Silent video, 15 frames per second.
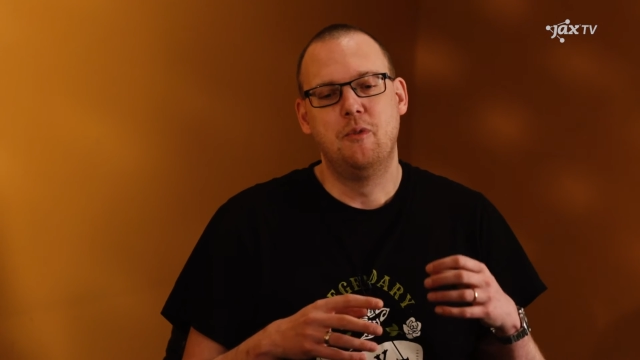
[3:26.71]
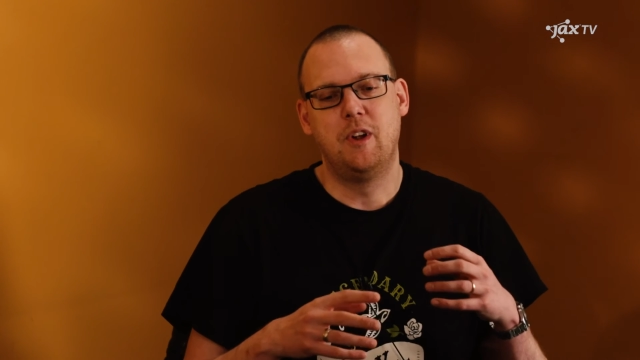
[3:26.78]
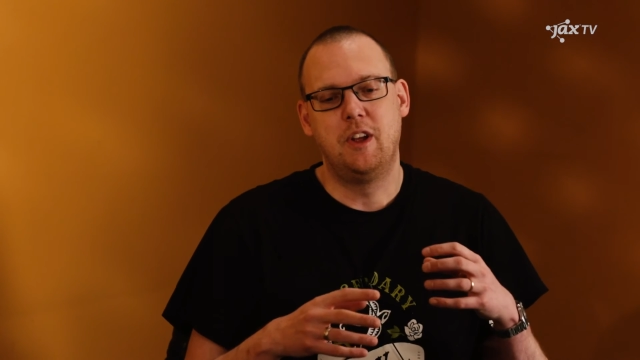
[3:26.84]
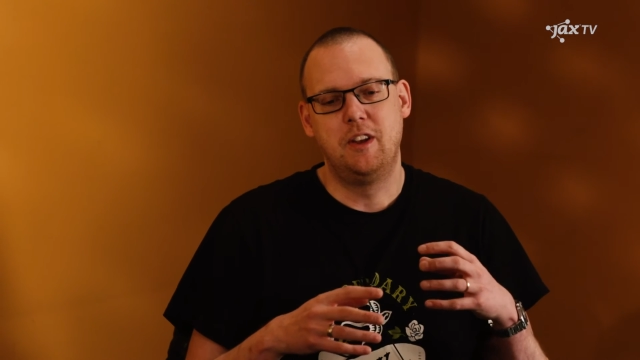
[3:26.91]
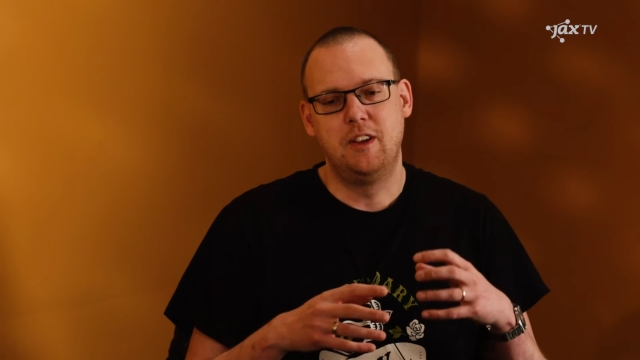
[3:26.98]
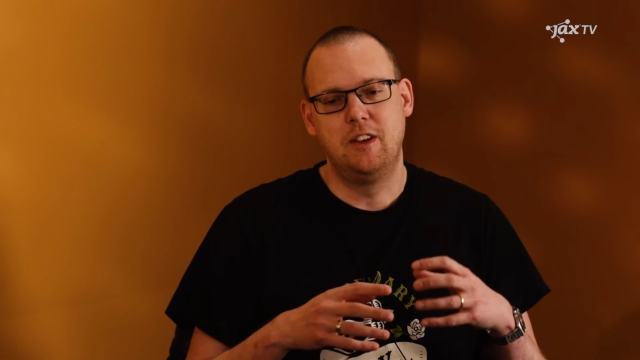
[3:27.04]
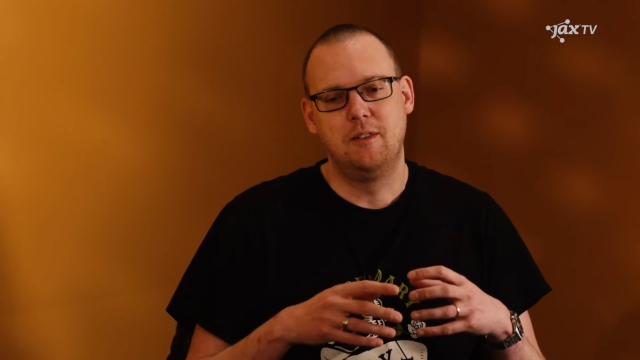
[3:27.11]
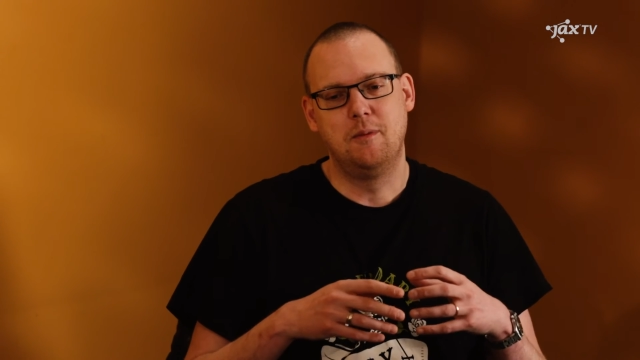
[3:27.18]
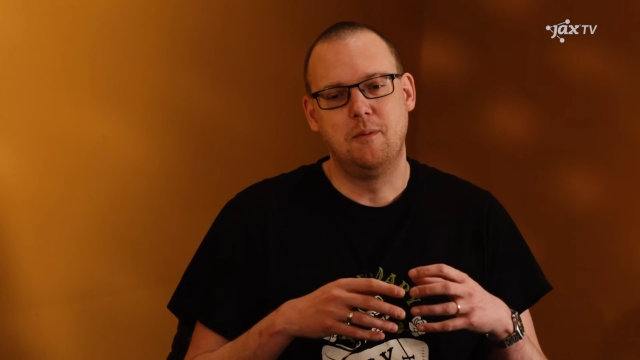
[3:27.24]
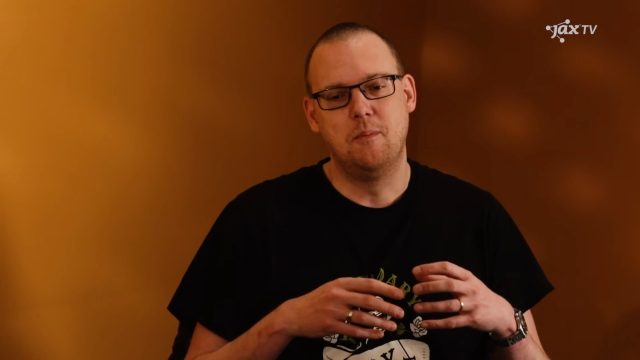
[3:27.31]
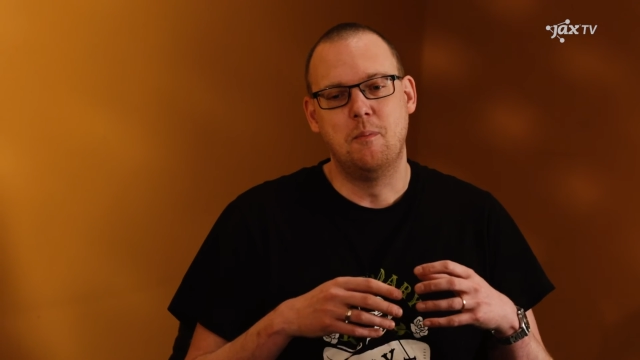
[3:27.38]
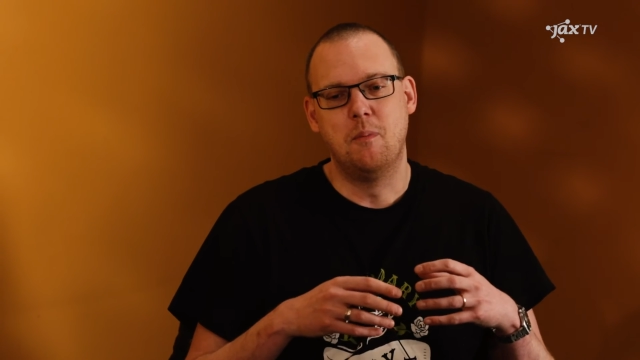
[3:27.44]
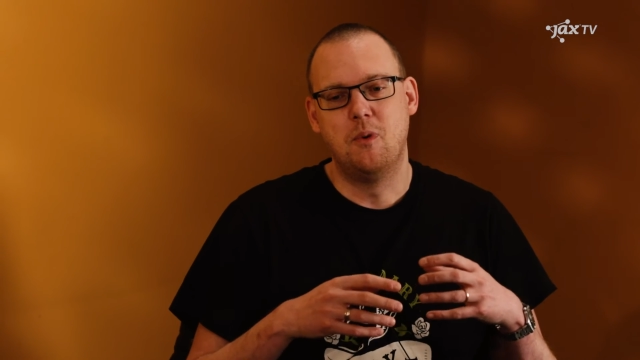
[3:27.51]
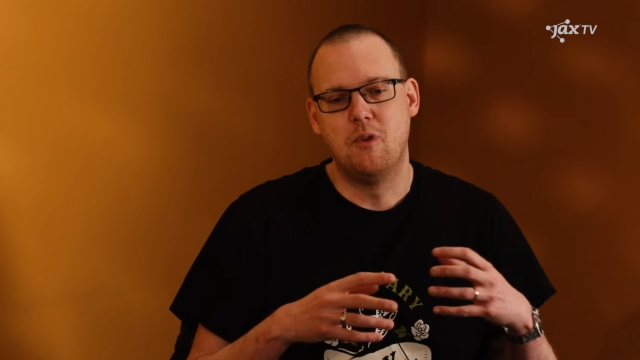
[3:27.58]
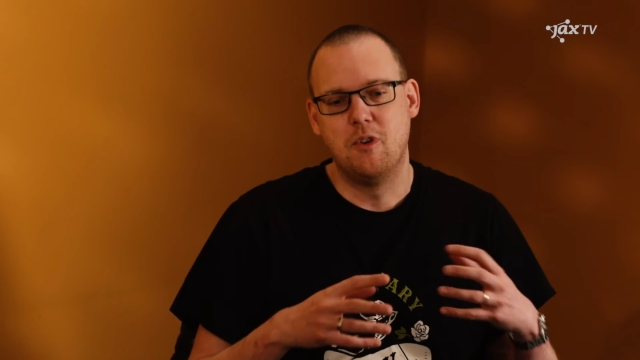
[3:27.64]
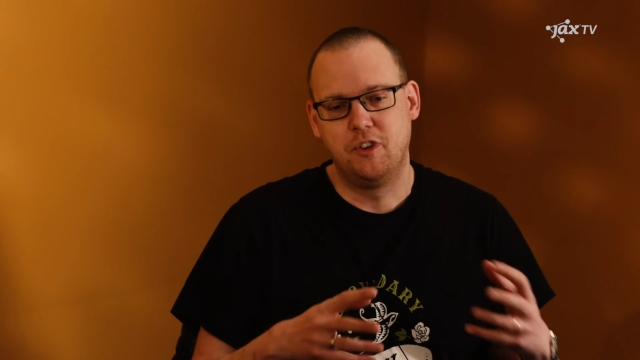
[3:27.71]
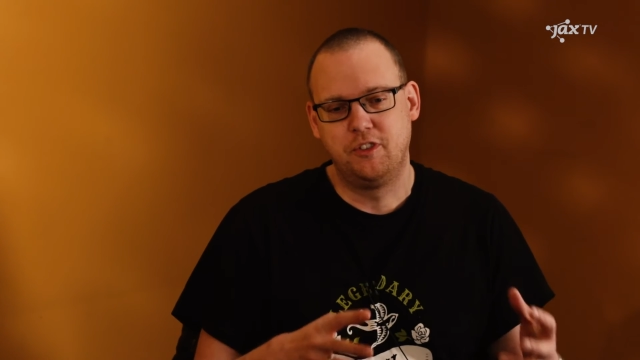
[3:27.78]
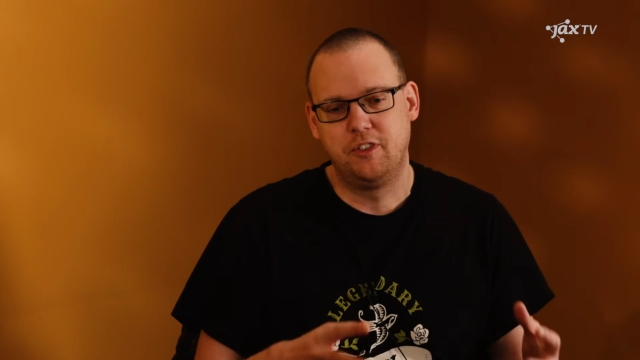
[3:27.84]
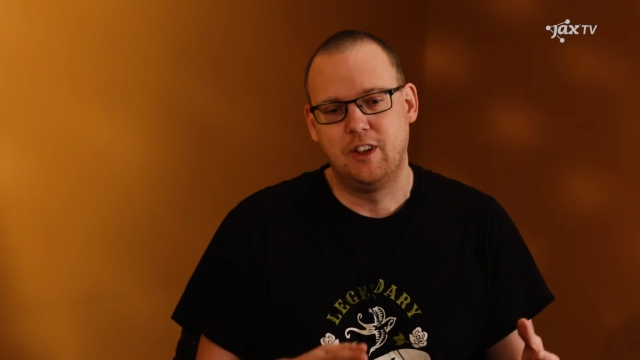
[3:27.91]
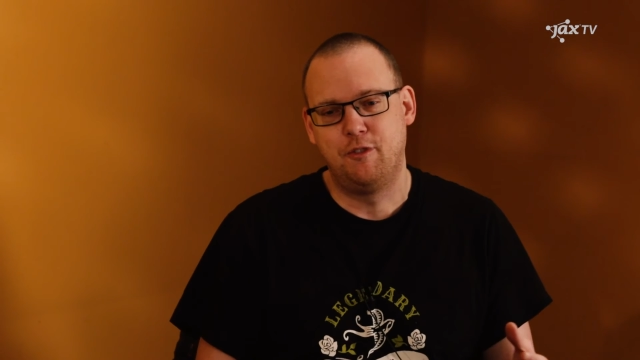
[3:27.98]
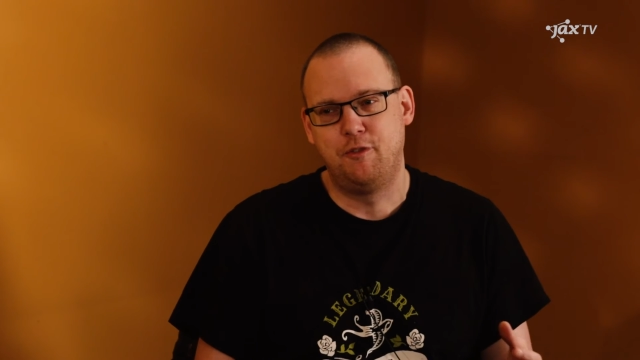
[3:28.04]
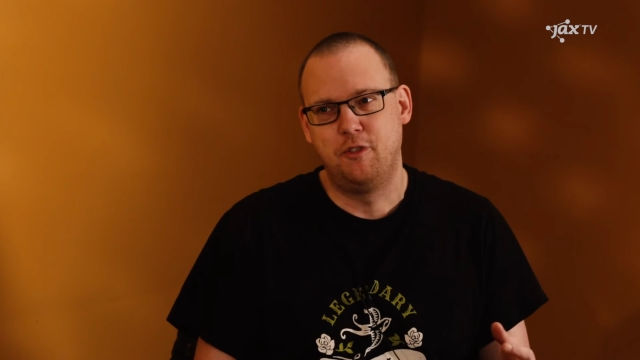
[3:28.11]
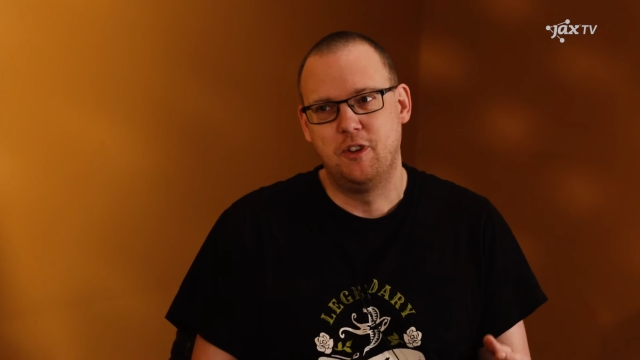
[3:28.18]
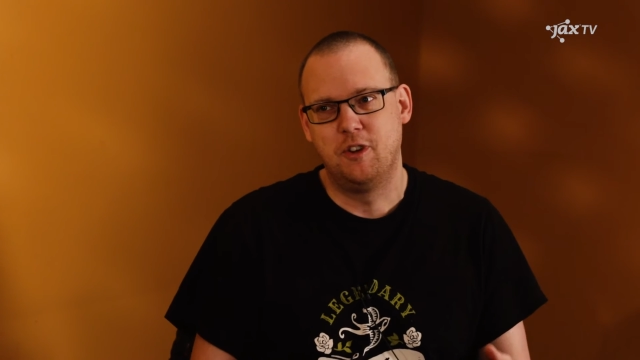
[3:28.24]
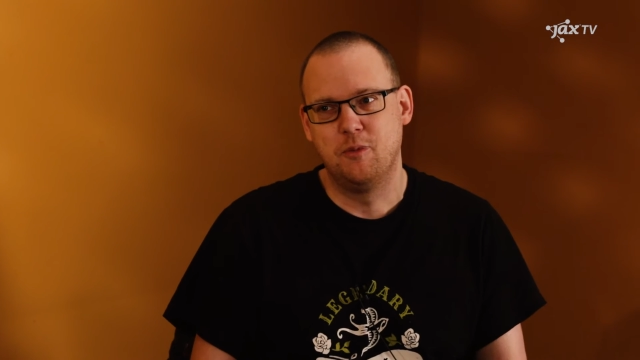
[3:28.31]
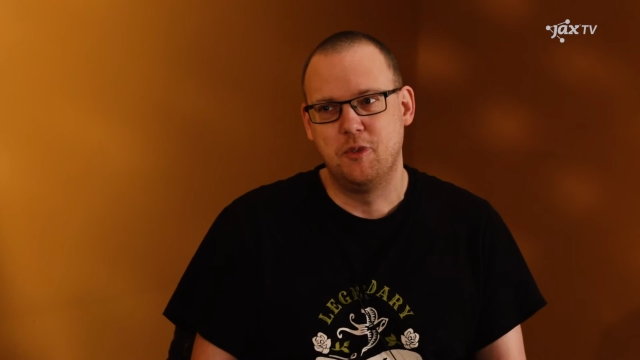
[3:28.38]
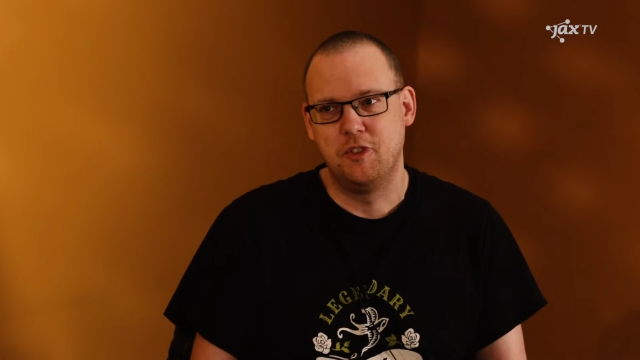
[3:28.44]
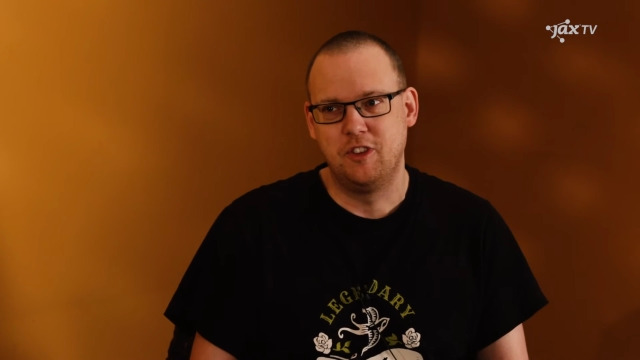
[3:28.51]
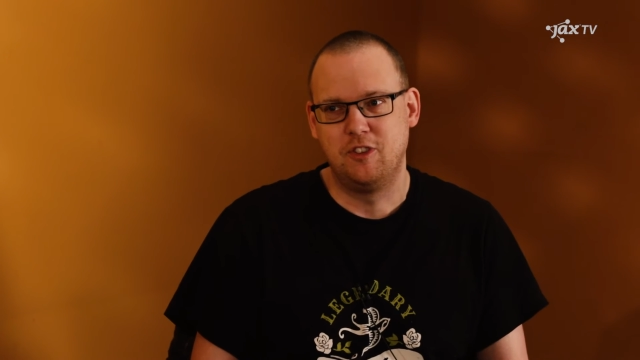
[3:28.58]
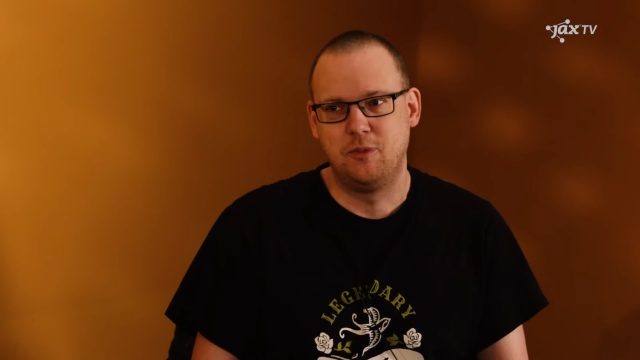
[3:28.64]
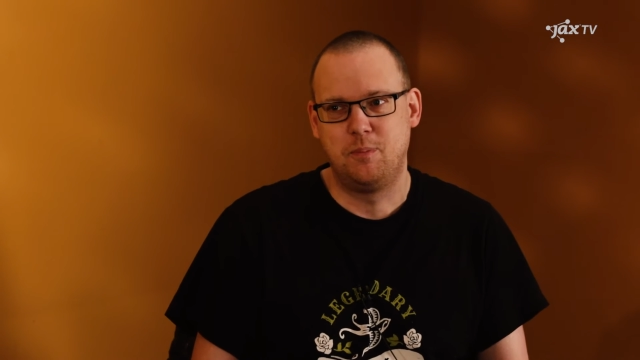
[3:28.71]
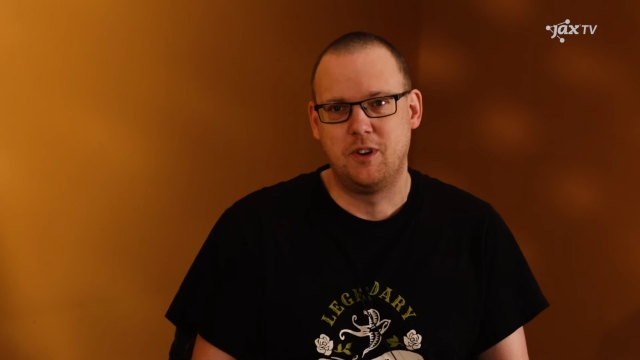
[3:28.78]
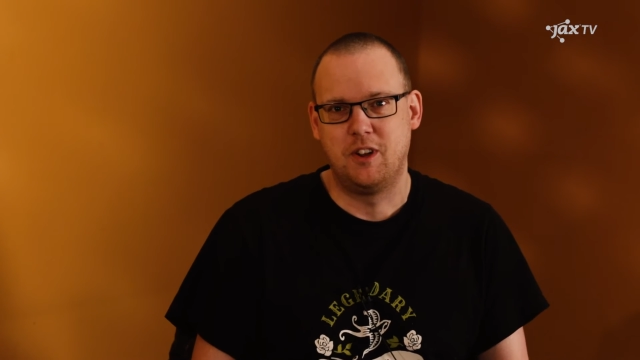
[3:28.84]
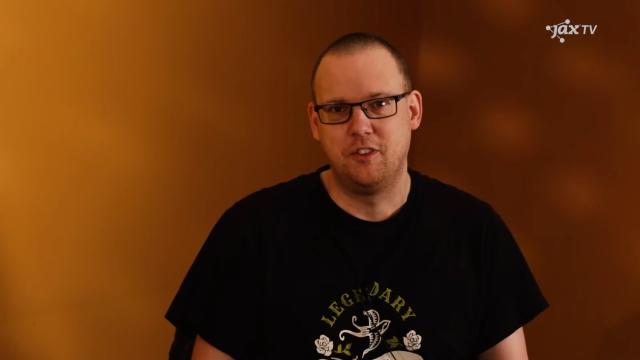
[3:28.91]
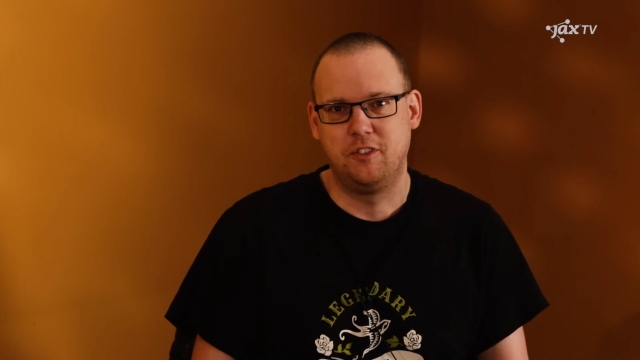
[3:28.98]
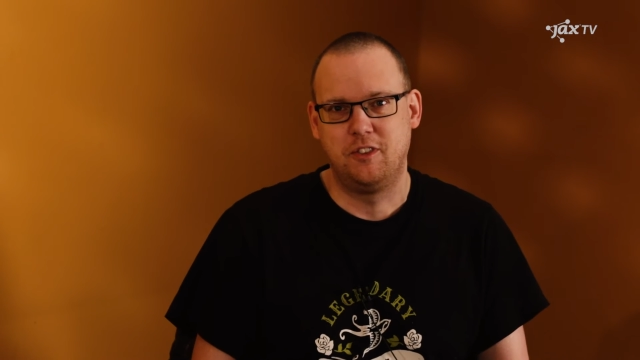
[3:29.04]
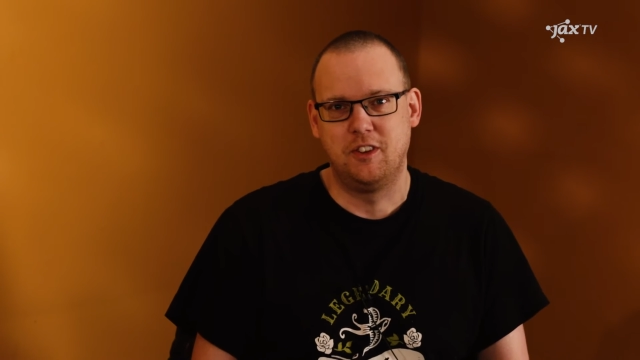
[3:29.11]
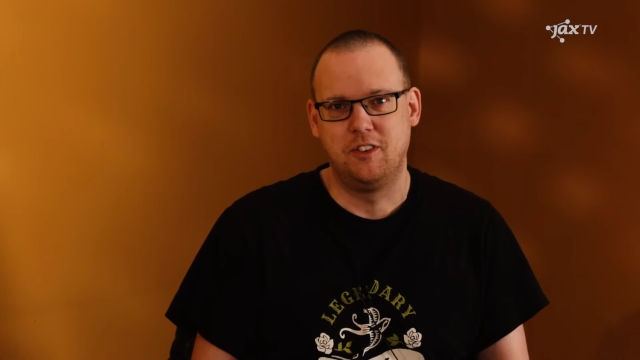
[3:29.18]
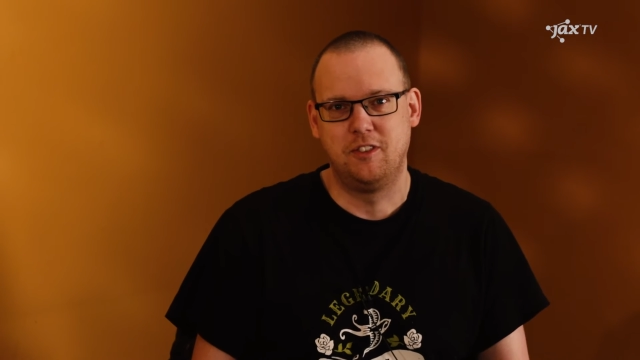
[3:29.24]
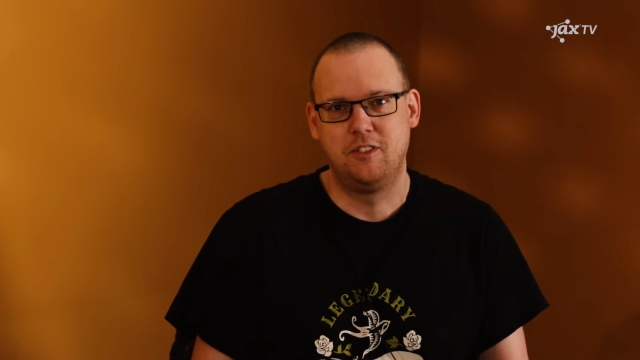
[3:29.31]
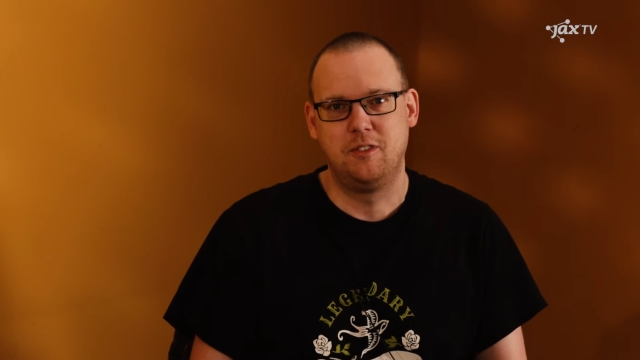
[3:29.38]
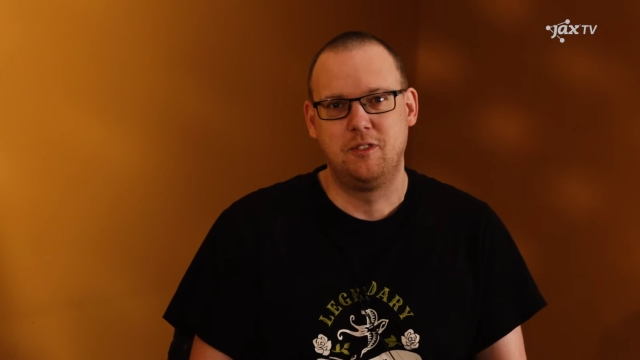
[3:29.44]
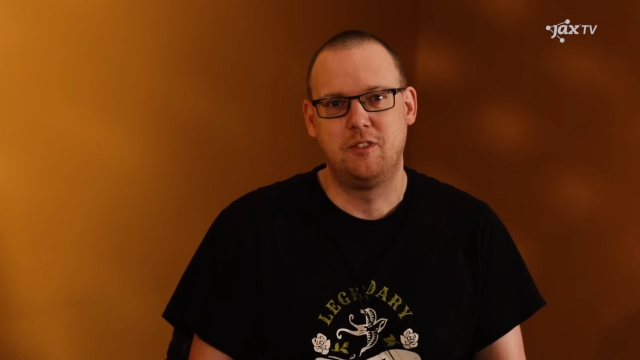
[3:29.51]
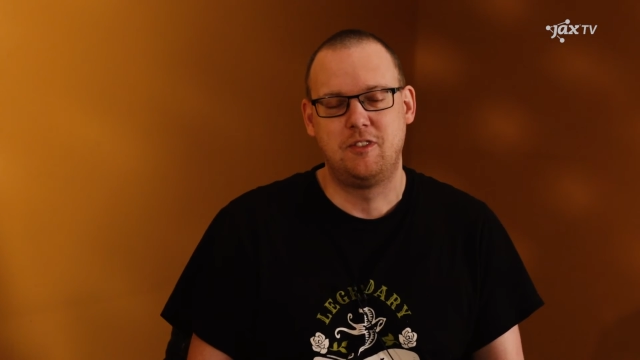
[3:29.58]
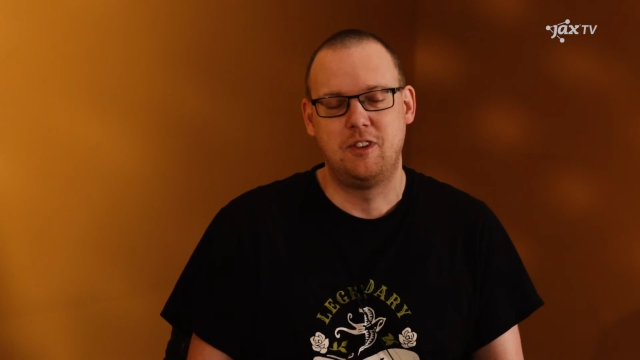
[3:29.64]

running more stuff along with this process,